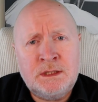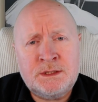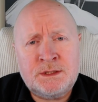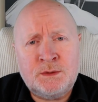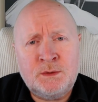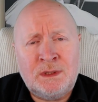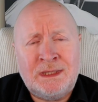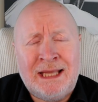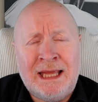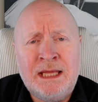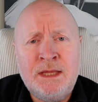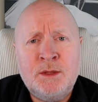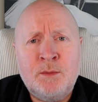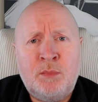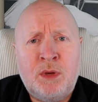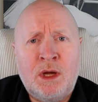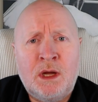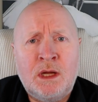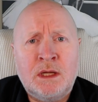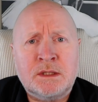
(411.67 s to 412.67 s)
is to align the
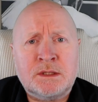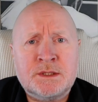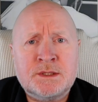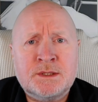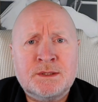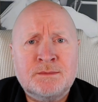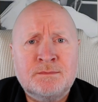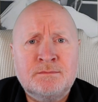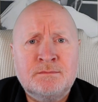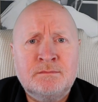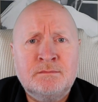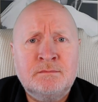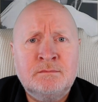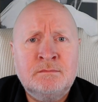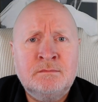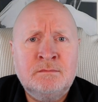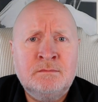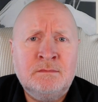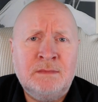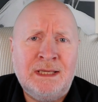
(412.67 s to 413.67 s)
parts,
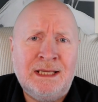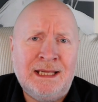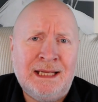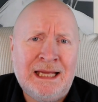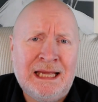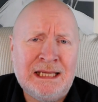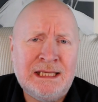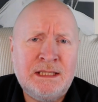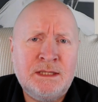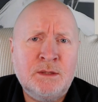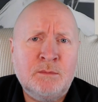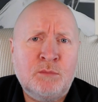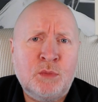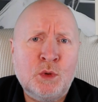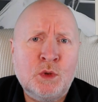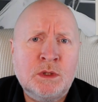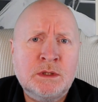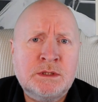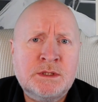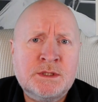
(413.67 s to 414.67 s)
add in the
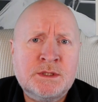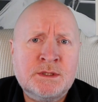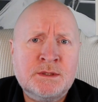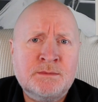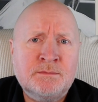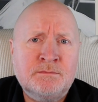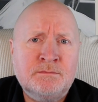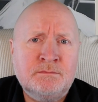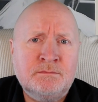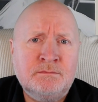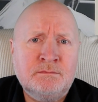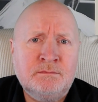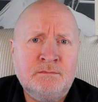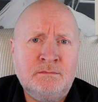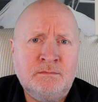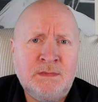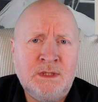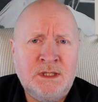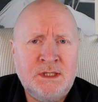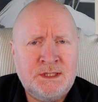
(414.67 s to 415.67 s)
bolts
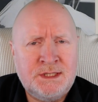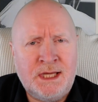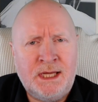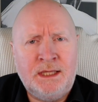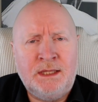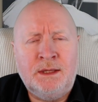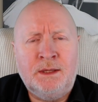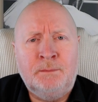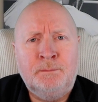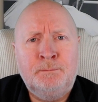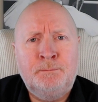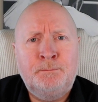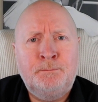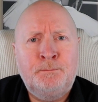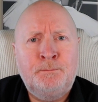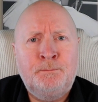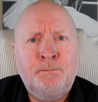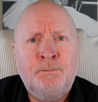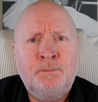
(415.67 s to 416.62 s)
and tighten them.